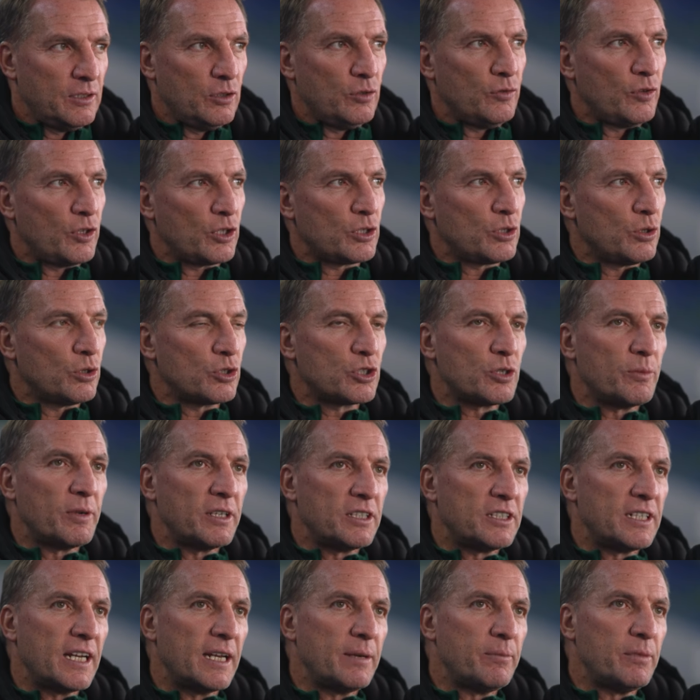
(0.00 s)
over the course of
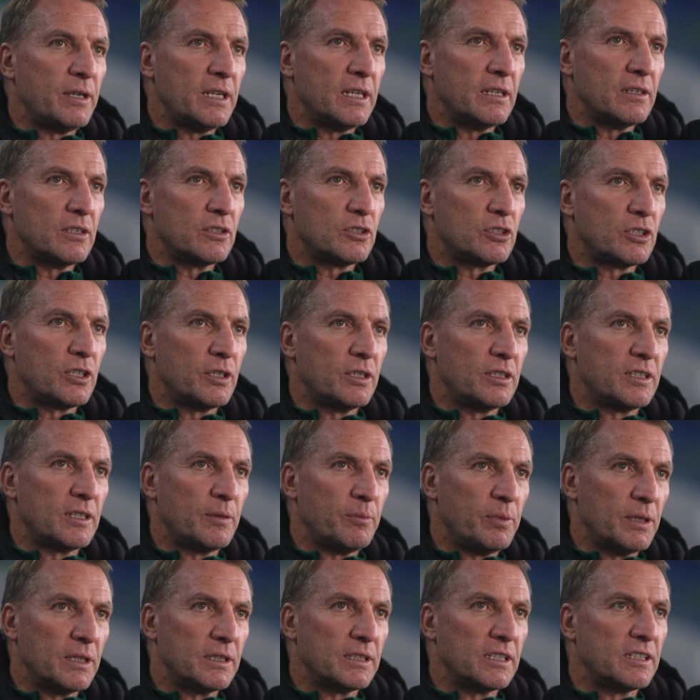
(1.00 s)
my time here, it's to
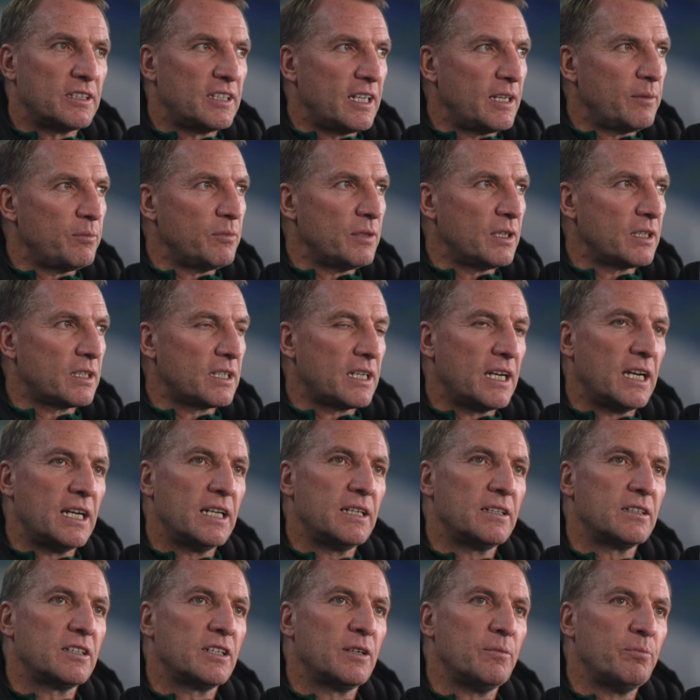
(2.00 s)
build a team that
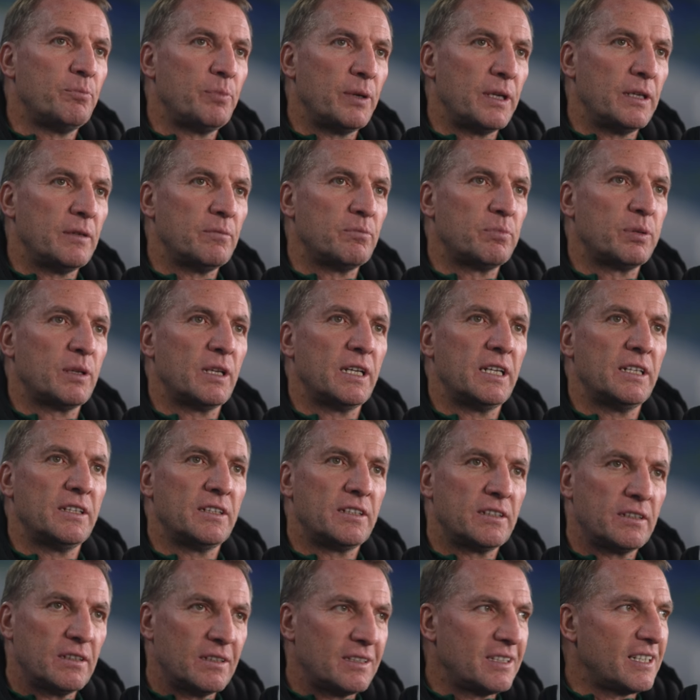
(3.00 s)
can compete,
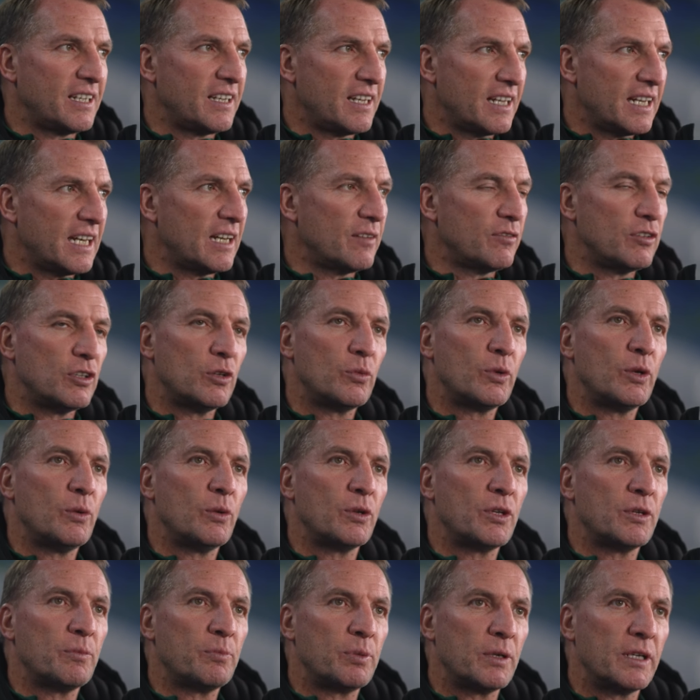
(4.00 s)
playing to the level that we
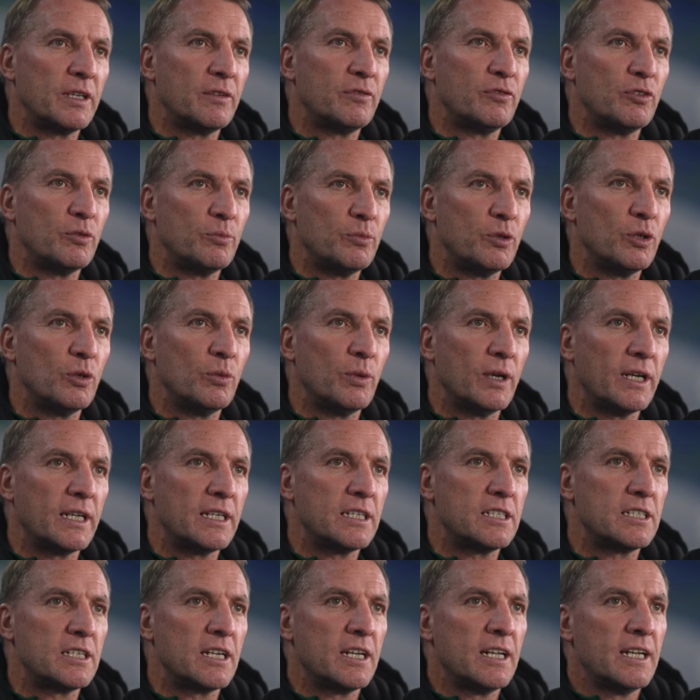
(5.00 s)
want to play football
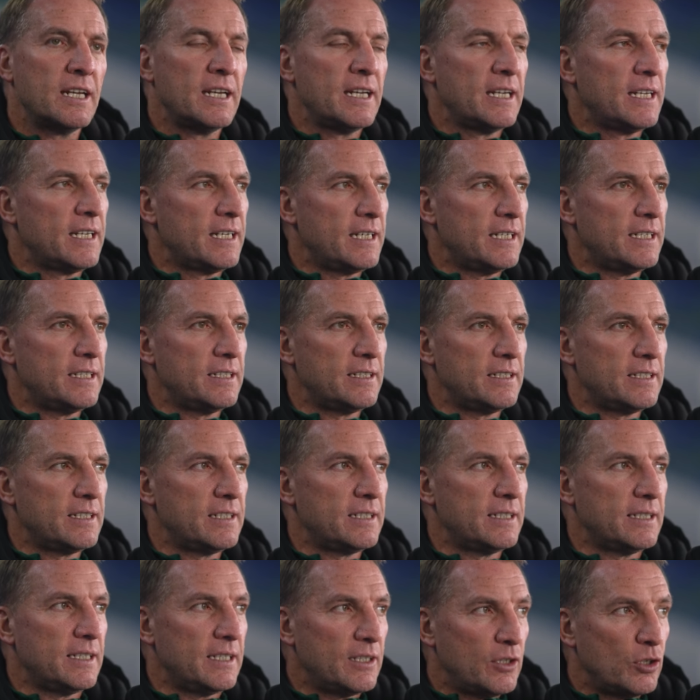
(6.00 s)
wise, and
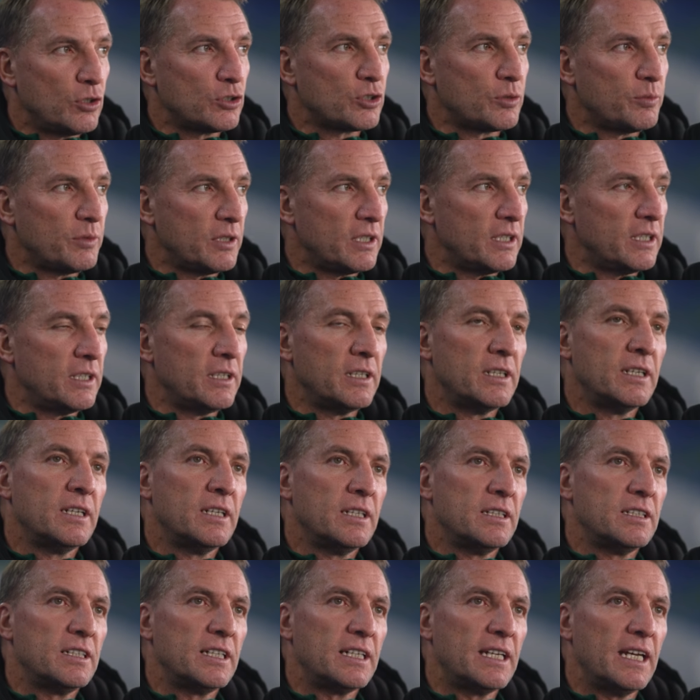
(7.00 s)
ultimately
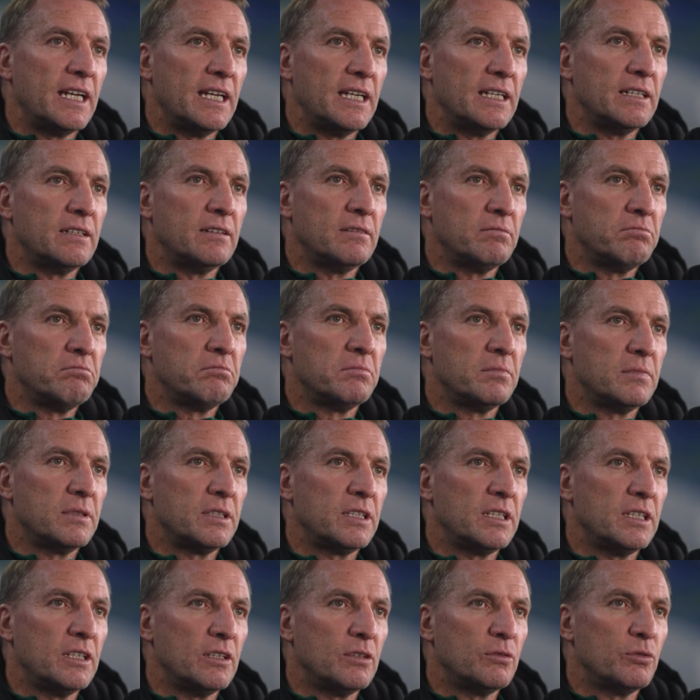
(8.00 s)
to gain,
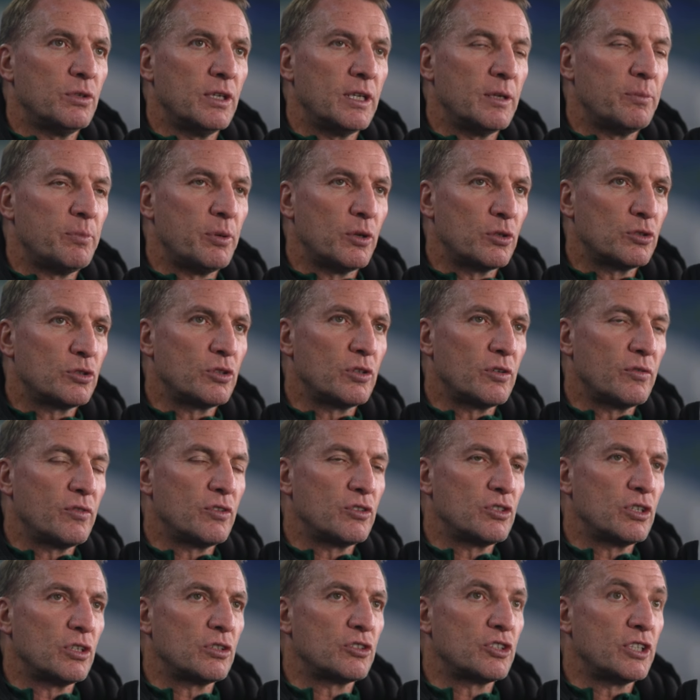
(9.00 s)
you know, really positive
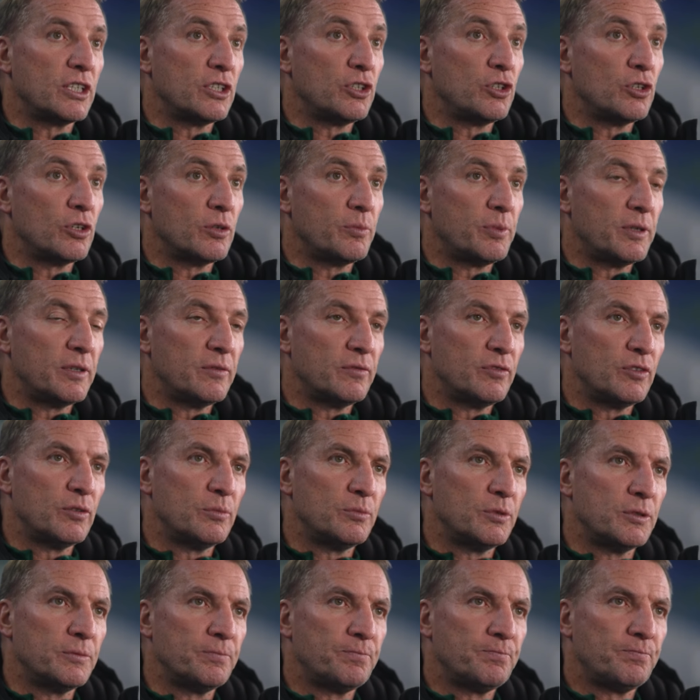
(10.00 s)
results in European
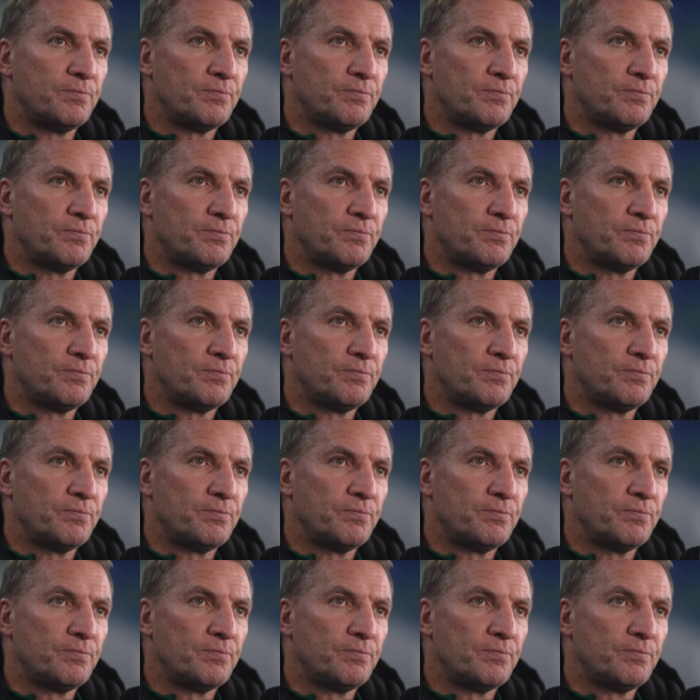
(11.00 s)
football.